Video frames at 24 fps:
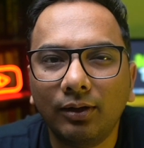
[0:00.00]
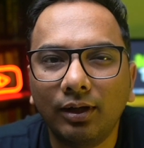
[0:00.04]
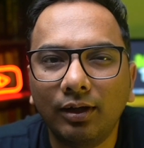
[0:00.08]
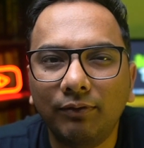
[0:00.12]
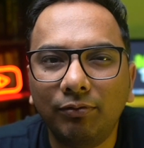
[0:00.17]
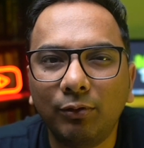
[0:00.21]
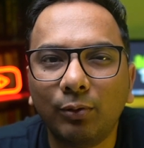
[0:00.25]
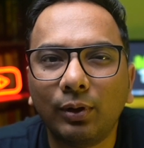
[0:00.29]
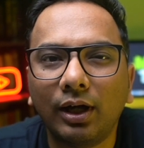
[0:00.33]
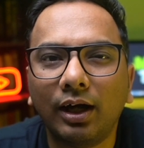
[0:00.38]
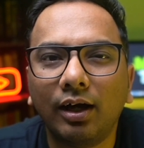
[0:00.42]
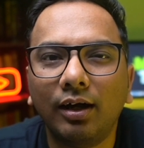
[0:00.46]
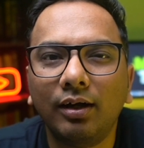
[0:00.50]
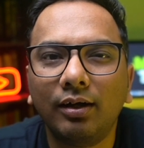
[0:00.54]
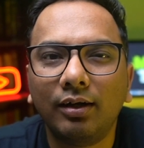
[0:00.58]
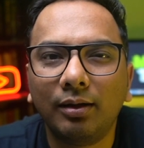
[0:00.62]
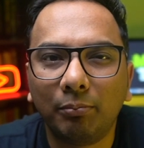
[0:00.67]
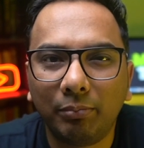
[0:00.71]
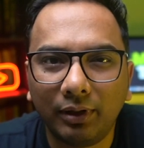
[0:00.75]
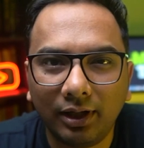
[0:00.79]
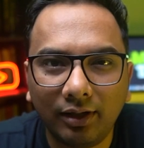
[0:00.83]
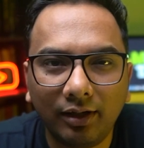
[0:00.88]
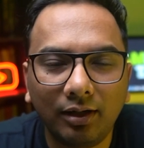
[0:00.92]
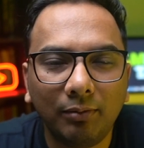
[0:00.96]
If you add
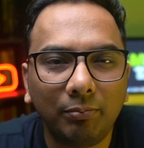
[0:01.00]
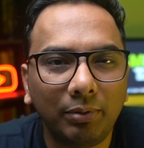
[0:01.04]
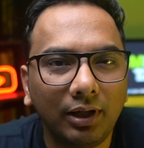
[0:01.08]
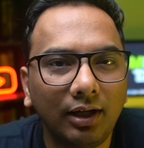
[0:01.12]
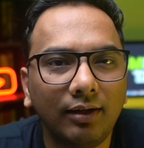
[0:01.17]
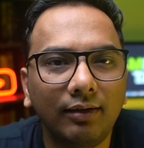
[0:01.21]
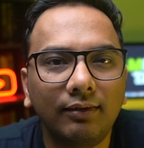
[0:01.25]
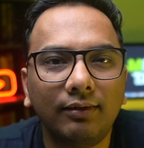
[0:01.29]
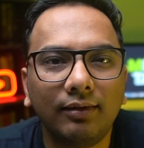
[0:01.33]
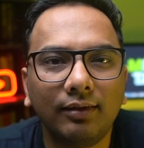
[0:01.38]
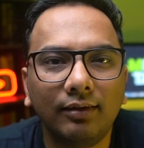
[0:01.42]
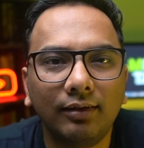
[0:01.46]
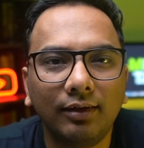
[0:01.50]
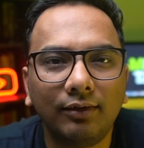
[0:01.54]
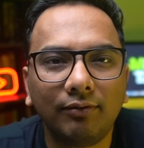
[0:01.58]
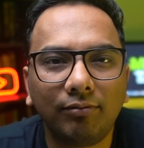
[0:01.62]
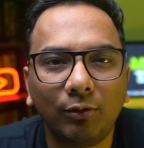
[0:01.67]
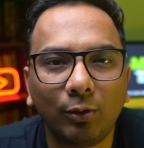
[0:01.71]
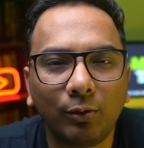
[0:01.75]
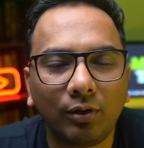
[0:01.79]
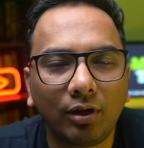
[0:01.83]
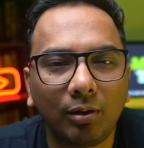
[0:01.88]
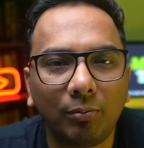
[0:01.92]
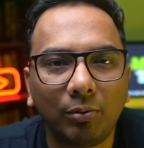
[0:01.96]
dependent parents in this
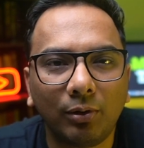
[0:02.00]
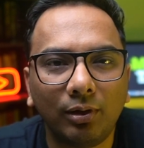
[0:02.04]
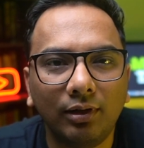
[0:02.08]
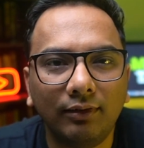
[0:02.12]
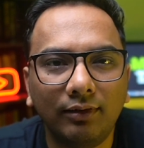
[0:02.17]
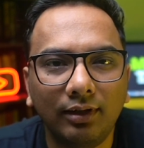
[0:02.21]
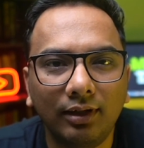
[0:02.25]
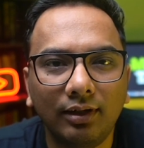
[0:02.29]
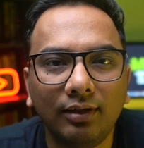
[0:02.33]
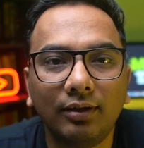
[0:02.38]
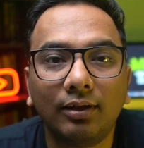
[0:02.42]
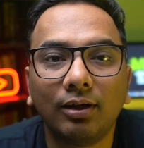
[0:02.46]
floater policy,